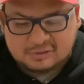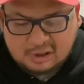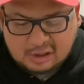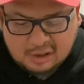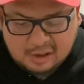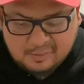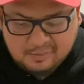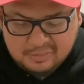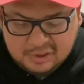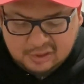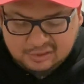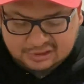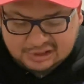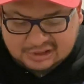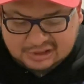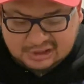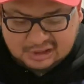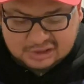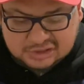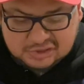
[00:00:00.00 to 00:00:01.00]
um, meal
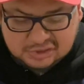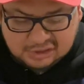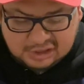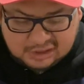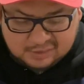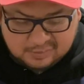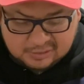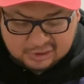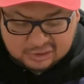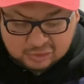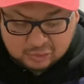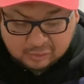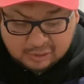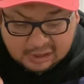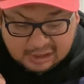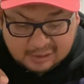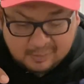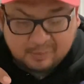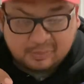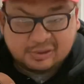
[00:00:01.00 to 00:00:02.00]
ideas you'd like me to
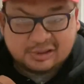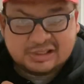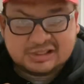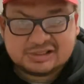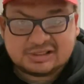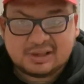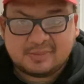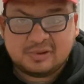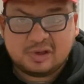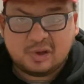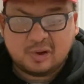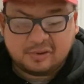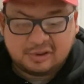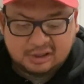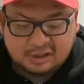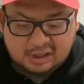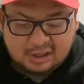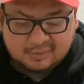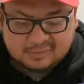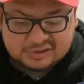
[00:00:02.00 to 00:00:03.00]
try, please let me know in the
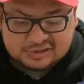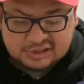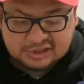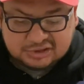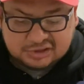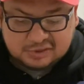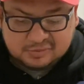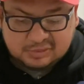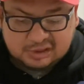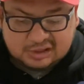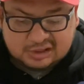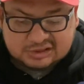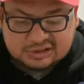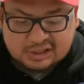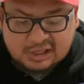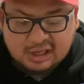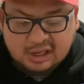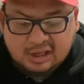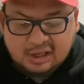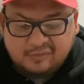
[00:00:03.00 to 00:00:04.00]
comment section, because
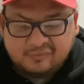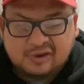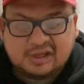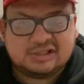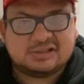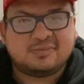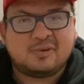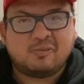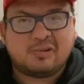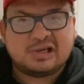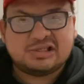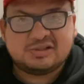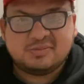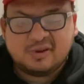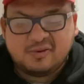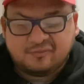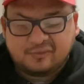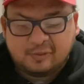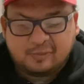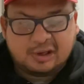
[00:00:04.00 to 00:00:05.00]
if you guys have been watching
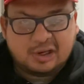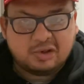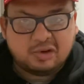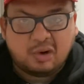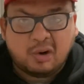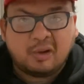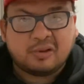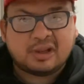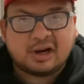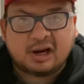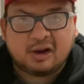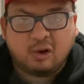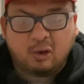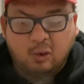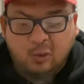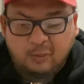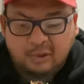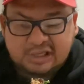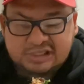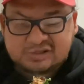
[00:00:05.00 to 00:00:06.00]
me for a while, you know that I
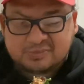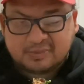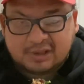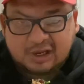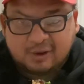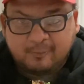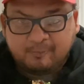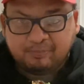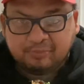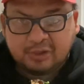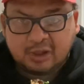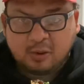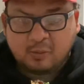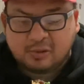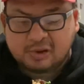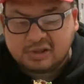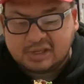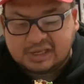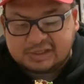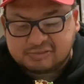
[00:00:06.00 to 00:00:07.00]
always make
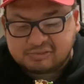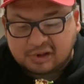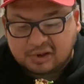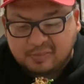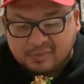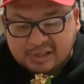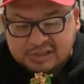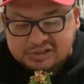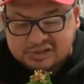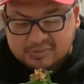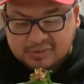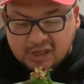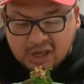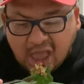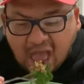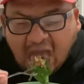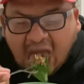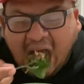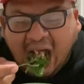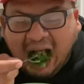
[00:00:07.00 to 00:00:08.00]
what you guys recommend to
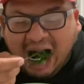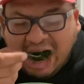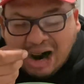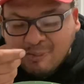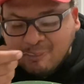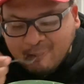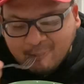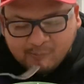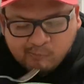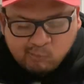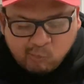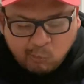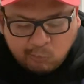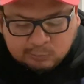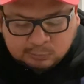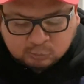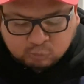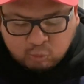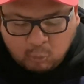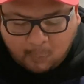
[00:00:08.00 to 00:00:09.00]
me.
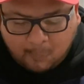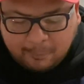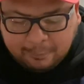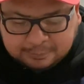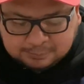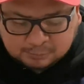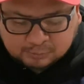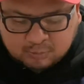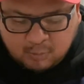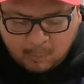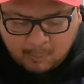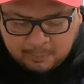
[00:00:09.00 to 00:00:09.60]
Mmm,